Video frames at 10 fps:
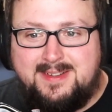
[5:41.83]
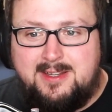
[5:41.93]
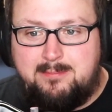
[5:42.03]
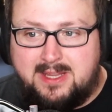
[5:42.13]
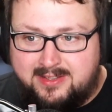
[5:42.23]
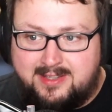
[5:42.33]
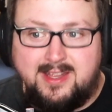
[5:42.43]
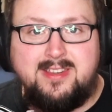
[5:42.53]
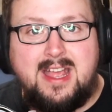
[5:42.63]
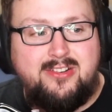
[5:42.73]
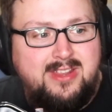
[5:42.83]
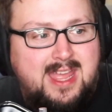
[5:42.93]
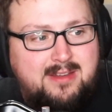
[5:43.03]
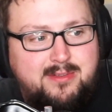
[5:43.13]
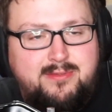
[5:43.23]
Because it does actually
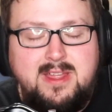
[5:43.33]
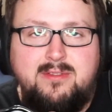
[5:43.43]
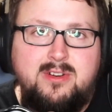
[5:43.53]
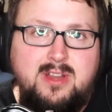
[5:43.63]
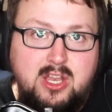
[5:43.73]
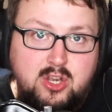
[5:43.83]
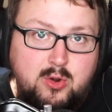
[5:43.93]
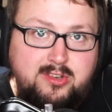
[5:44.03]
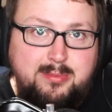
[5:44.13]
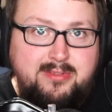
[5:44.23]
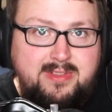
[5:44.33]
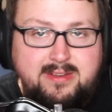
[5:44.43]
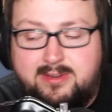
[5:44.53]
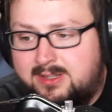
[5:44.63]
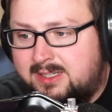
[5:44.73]
have a flavor, a noticeable
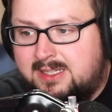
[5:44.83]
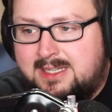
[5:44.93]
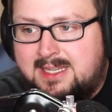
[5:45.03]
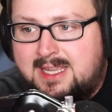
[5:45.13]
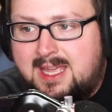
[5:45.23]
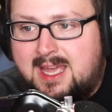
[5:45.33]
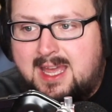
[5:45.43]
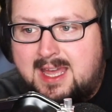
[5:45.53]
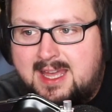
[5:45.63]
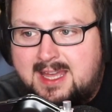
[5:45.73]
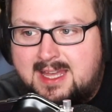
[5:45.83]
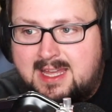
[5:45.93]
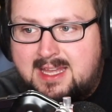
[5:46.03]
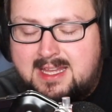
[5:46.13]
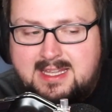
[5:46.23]
flavor.
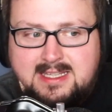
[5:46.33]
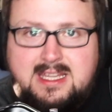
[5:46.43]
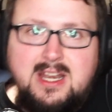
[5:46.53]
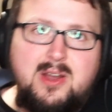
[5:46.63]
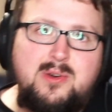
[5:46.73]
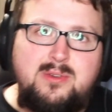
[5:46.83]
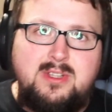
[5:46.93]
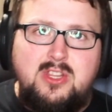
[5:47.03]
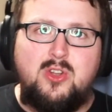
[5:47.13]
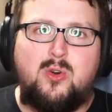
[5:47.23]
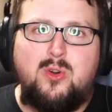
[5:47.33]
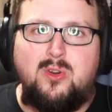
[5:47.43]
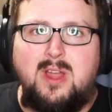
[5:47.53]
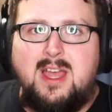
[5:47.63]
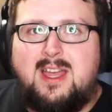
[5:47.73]
You know,
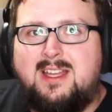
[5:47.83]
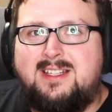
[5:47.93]
your